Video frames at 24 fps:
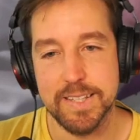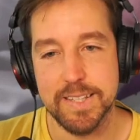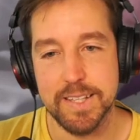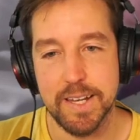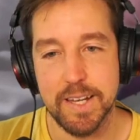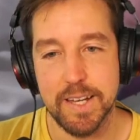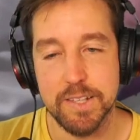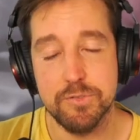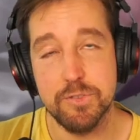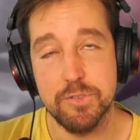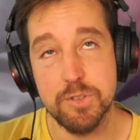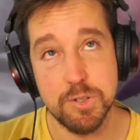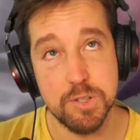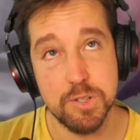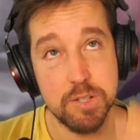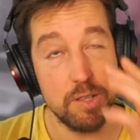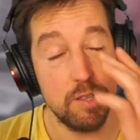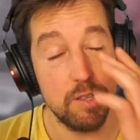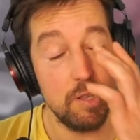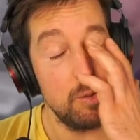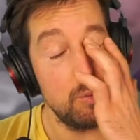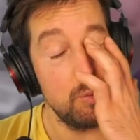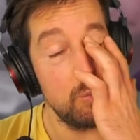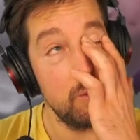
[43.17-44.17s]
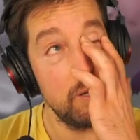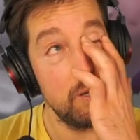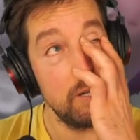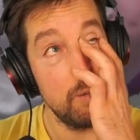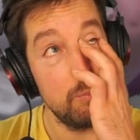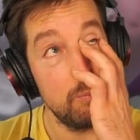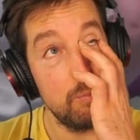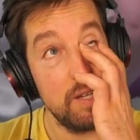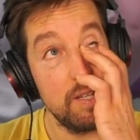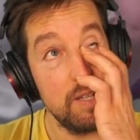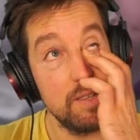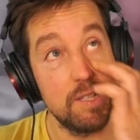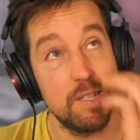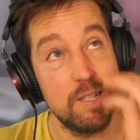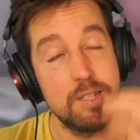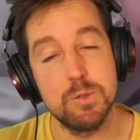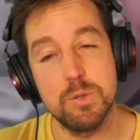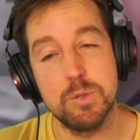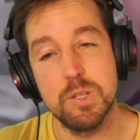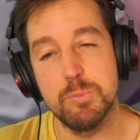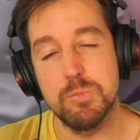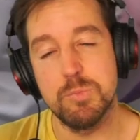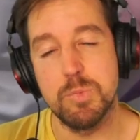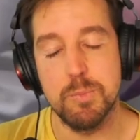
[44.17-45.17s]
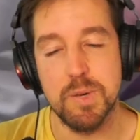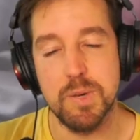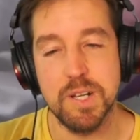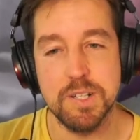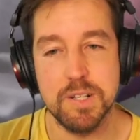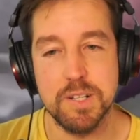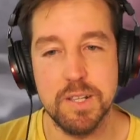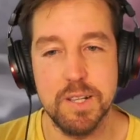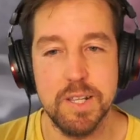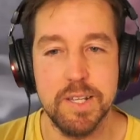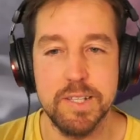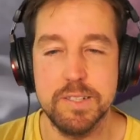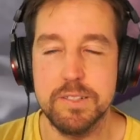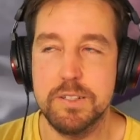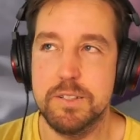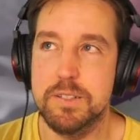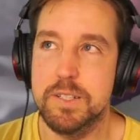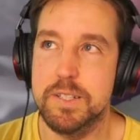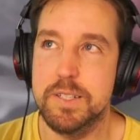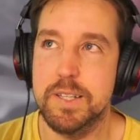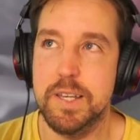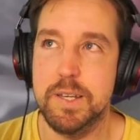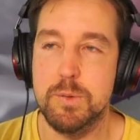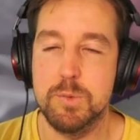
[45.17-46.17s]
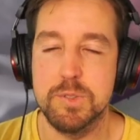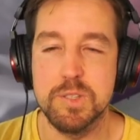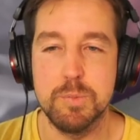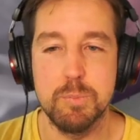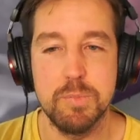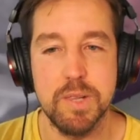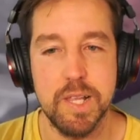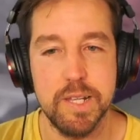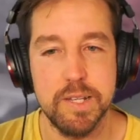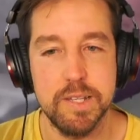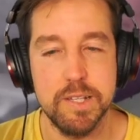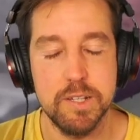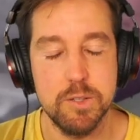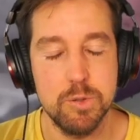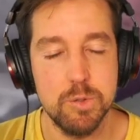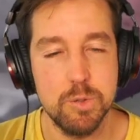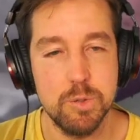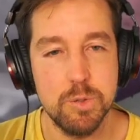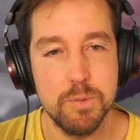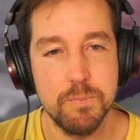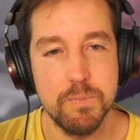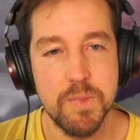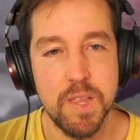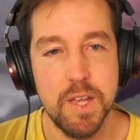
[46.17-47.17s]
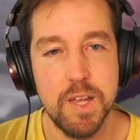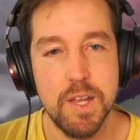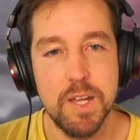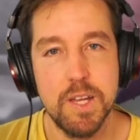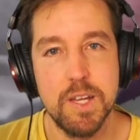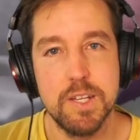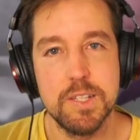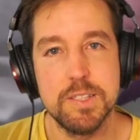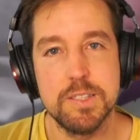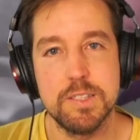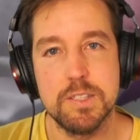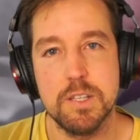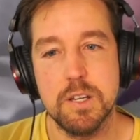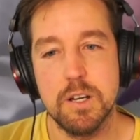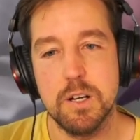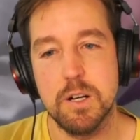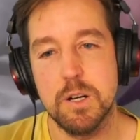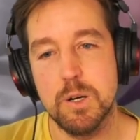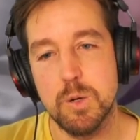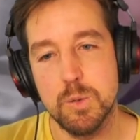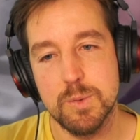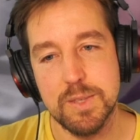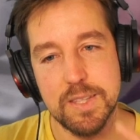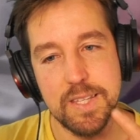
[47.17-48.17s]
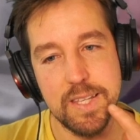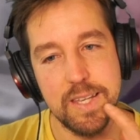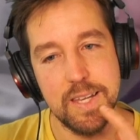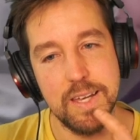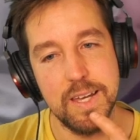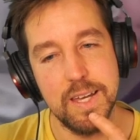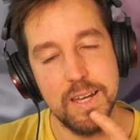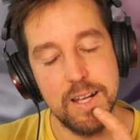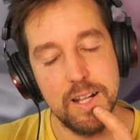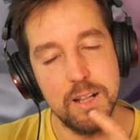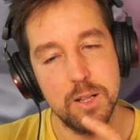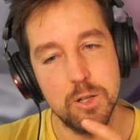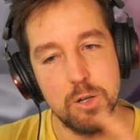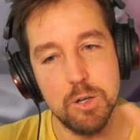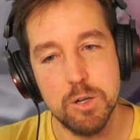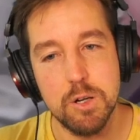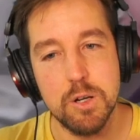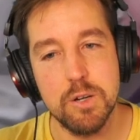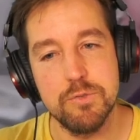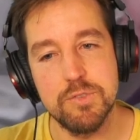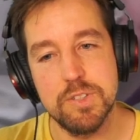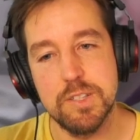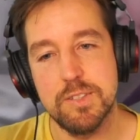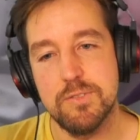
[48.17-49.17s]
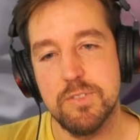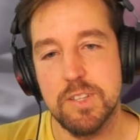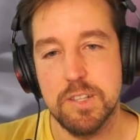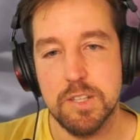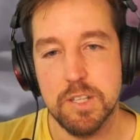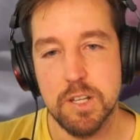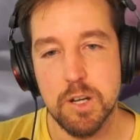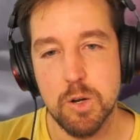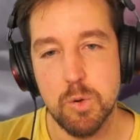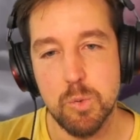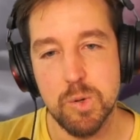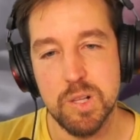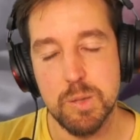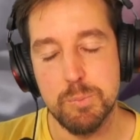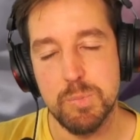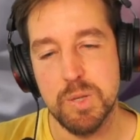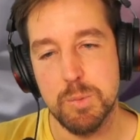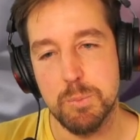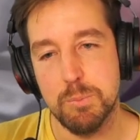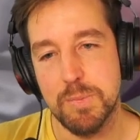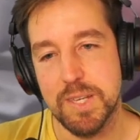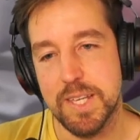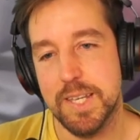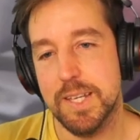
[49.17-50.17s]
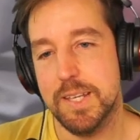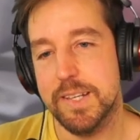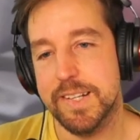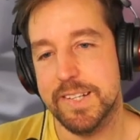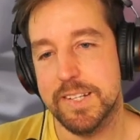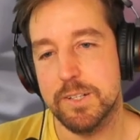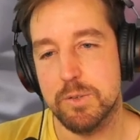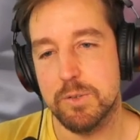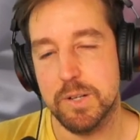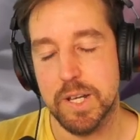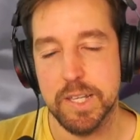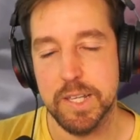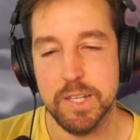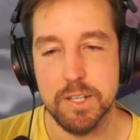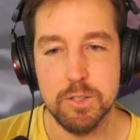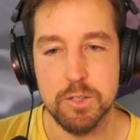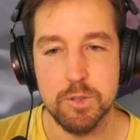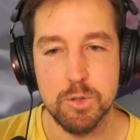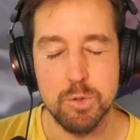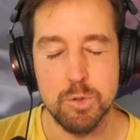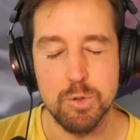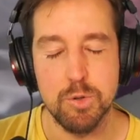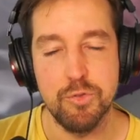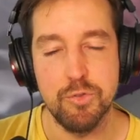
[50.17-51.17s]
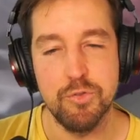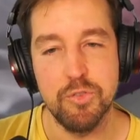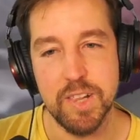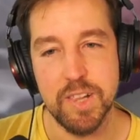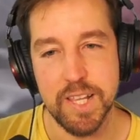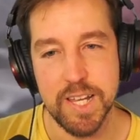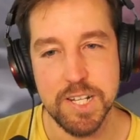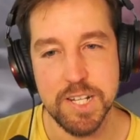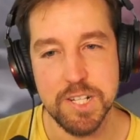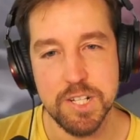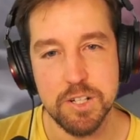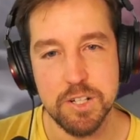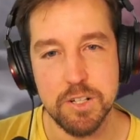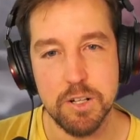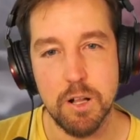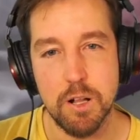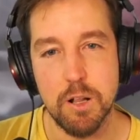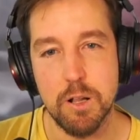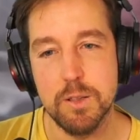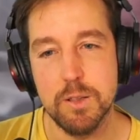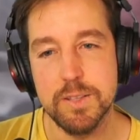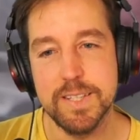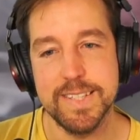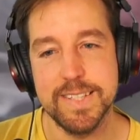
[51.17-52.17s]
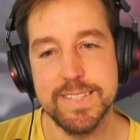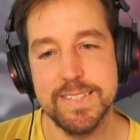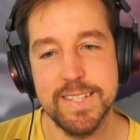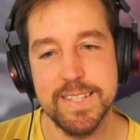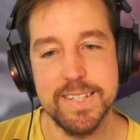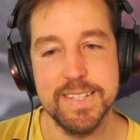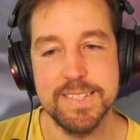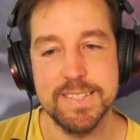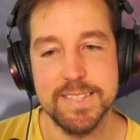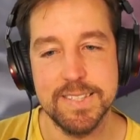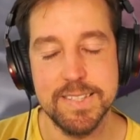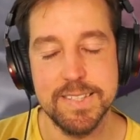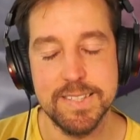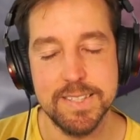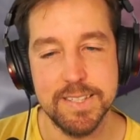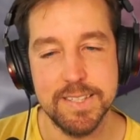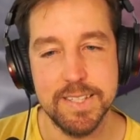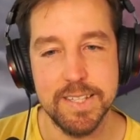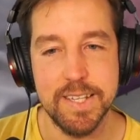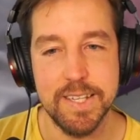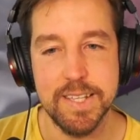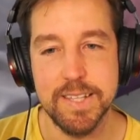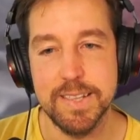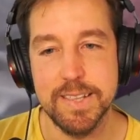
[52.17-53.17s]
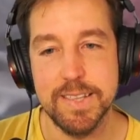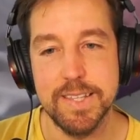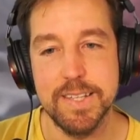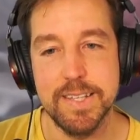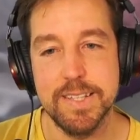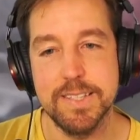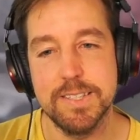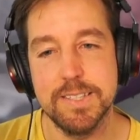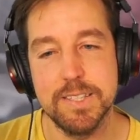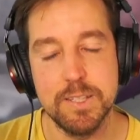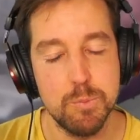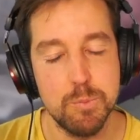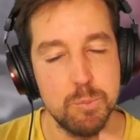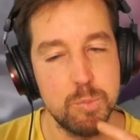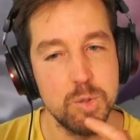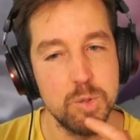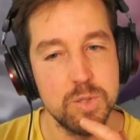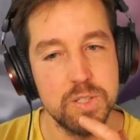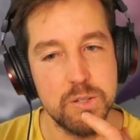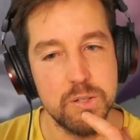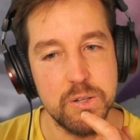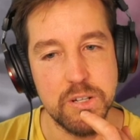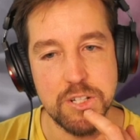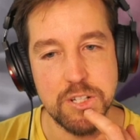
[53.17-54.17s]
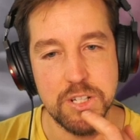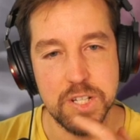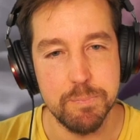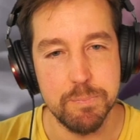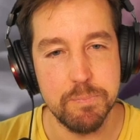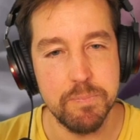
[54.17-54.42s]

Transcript: Unfortunately, we made the trip much later than I was planning to. So the lore of this video will be me trying to flash all the sixes in this bouldering gym.